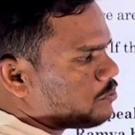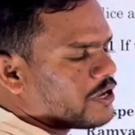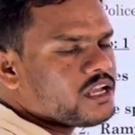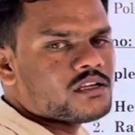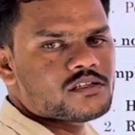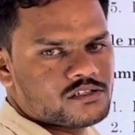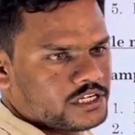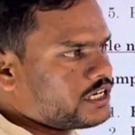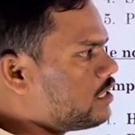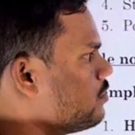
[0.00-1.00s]
be
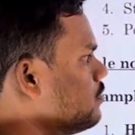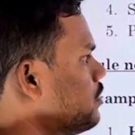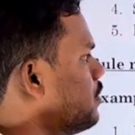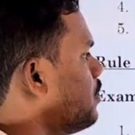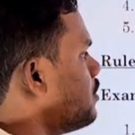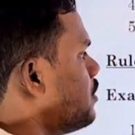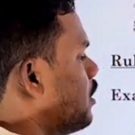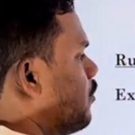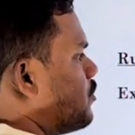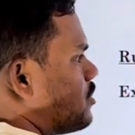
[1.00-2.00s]
singular.
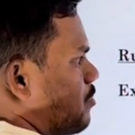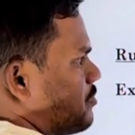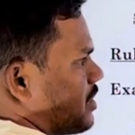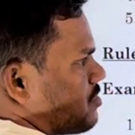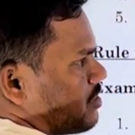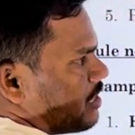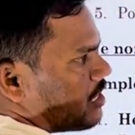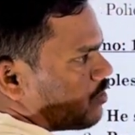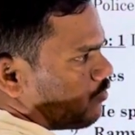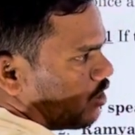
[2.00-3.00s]
If the subject is singular,
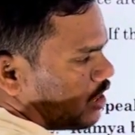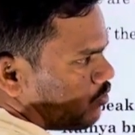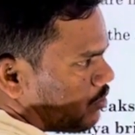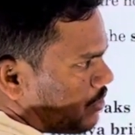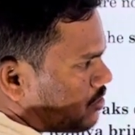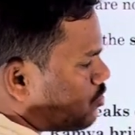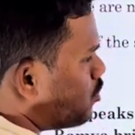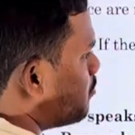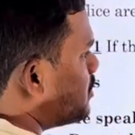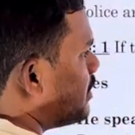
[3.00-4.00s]
the following verb also
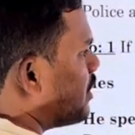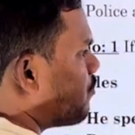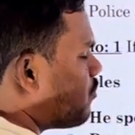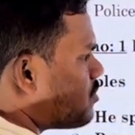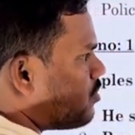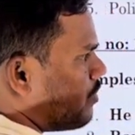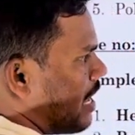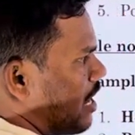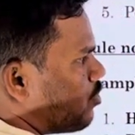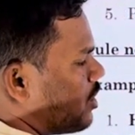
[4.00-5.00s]
should be singular. First, we will
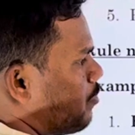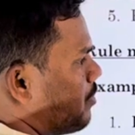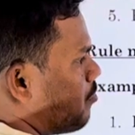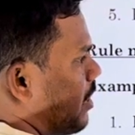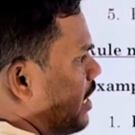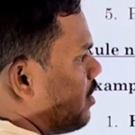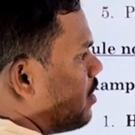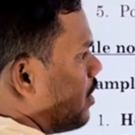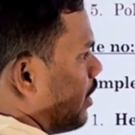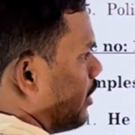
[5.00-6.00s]
have to keep in mind,
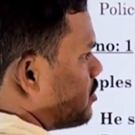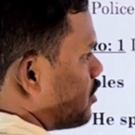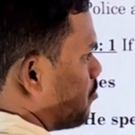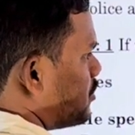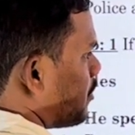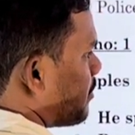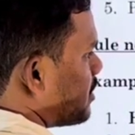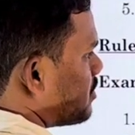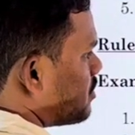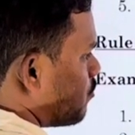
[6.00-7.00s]
in subject
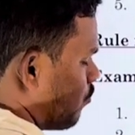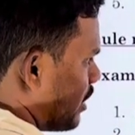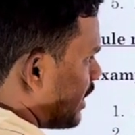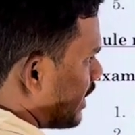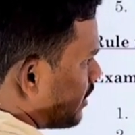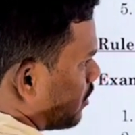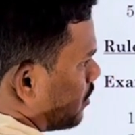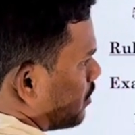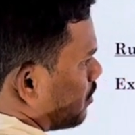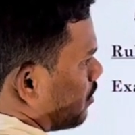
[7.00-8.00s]
places, we will get
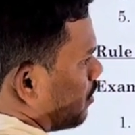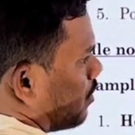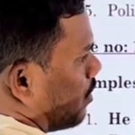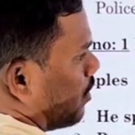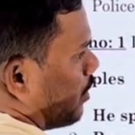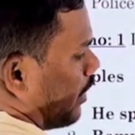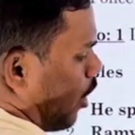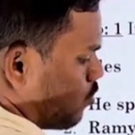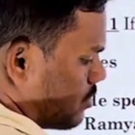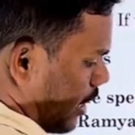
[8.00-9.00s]

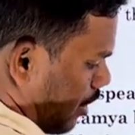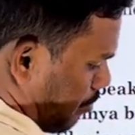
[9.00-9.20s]
nouns and